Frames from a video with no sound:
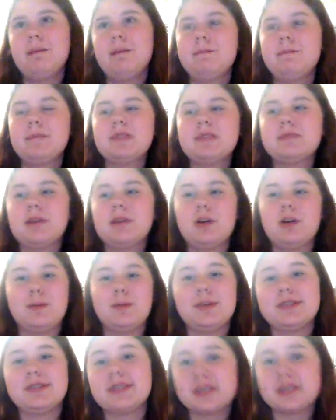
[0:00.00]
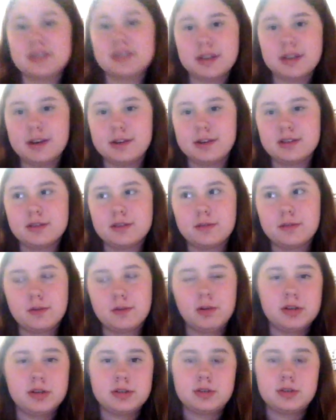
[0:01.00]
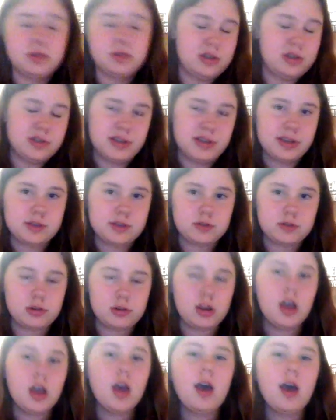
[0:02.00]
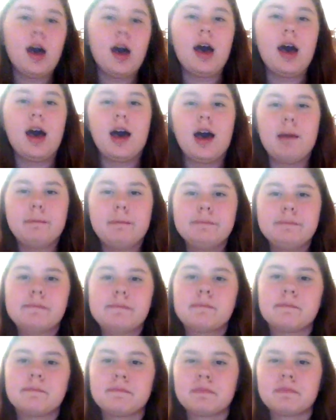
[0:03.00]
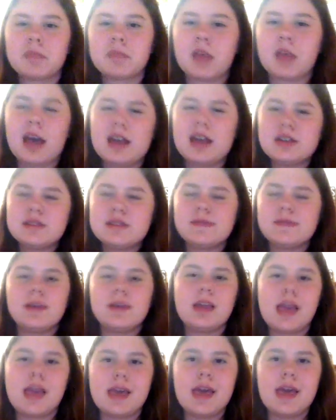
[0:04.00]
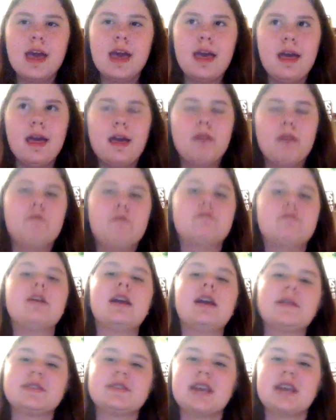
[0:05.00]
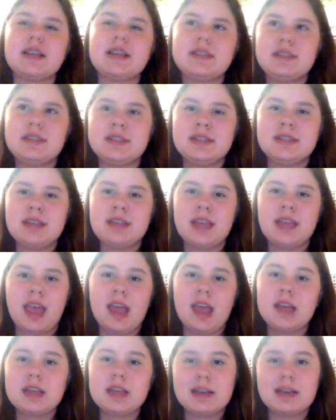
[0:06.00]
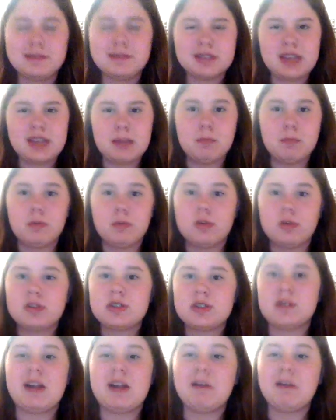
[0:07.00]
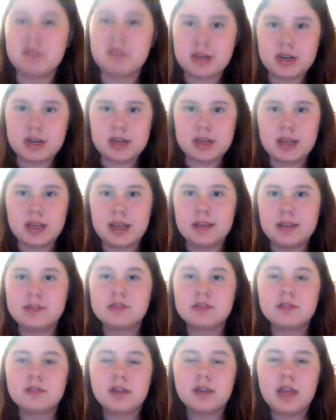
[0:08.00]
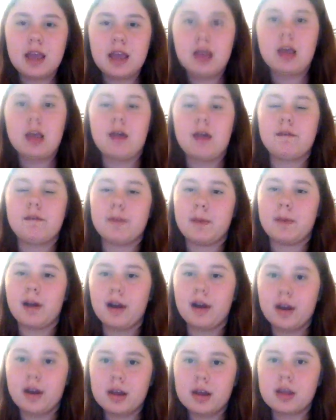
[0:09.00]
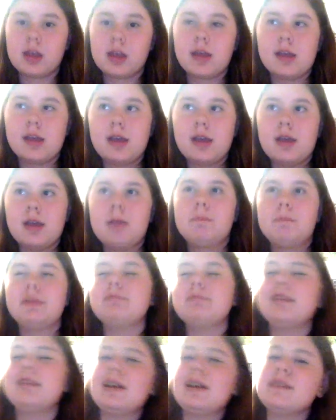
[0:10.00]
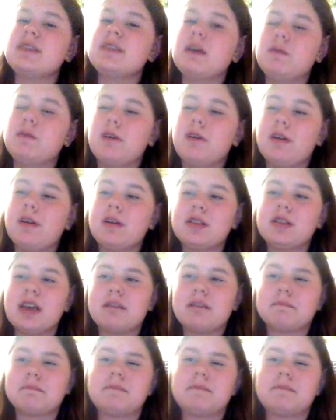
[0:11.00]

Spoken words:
It's been open 60 years, so of course there's a history. I just feel like when I was at Disneyland, I was like more surrounded in the history of the park. But when I was at World, I